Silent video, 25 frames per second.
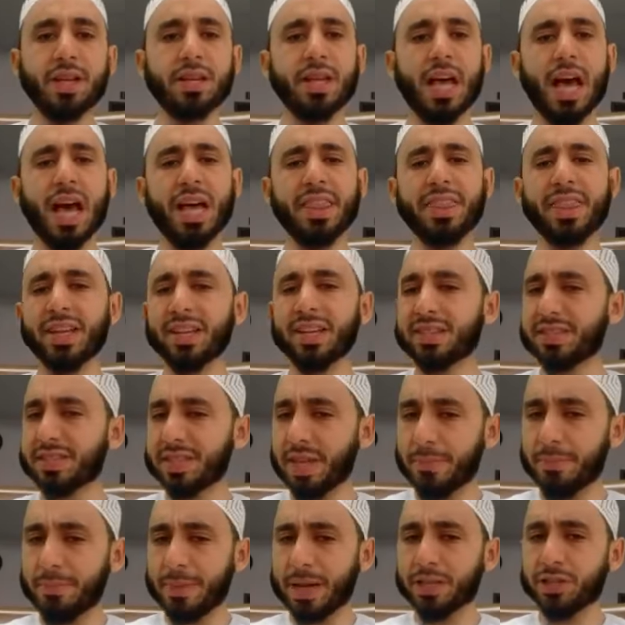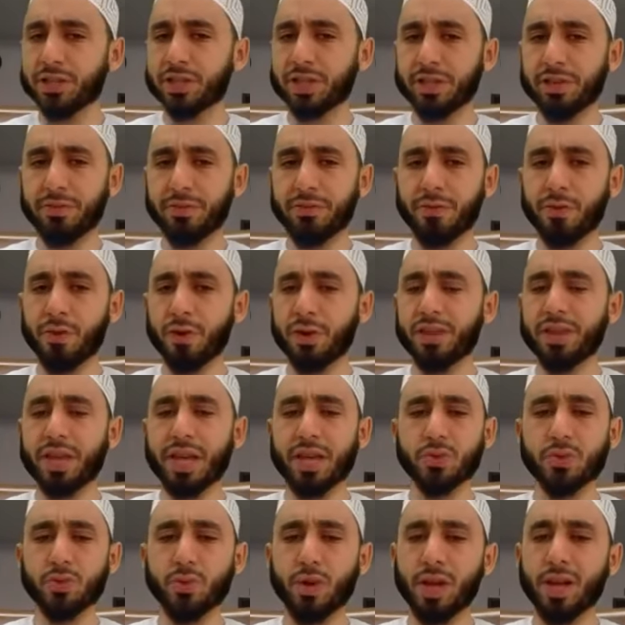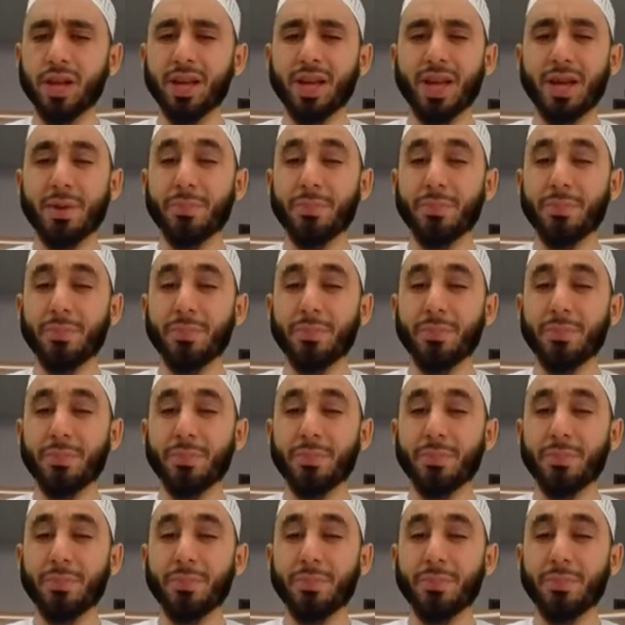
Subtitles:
I think some mention the fourth as well,